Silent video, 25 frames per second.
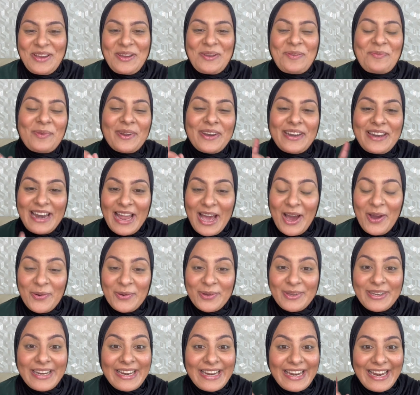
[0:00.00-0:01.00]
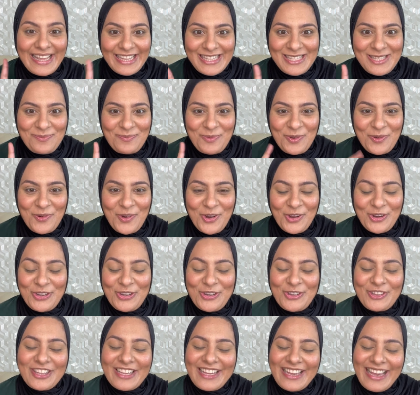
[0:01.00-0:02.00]
But now let's move on
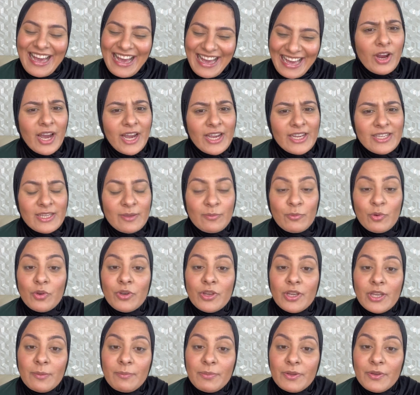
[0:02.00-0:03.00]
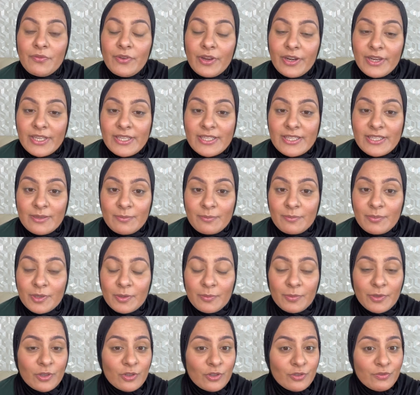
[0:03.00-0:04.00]
to the eyes. I'm going to keep it very simple
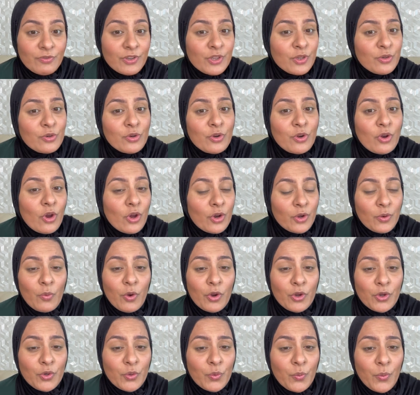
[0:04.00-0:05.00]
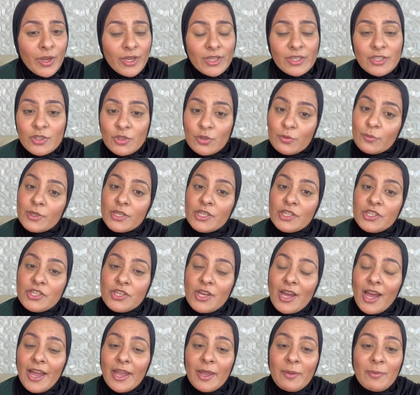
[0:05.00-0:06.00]
because we do not want to waste too much
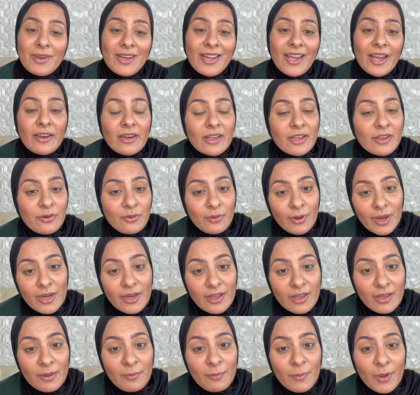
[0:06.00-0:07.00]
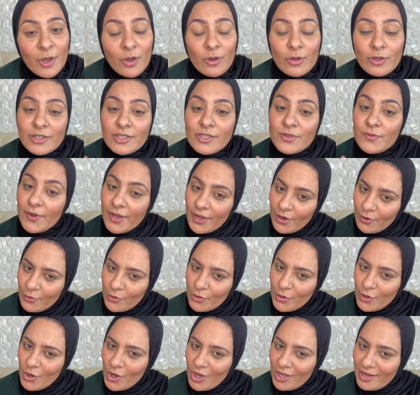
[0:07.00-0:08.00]
time in getting ready because we are
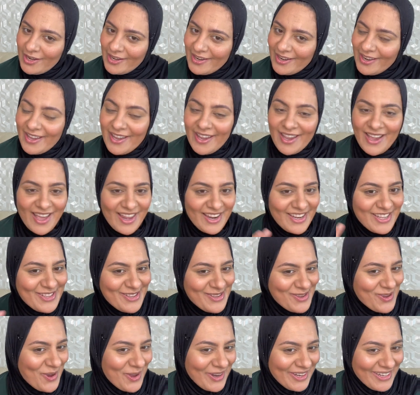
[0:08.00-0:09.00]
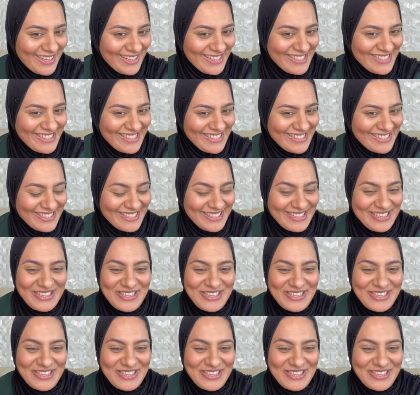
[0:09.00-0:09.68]
on a holiday and it's holiday season.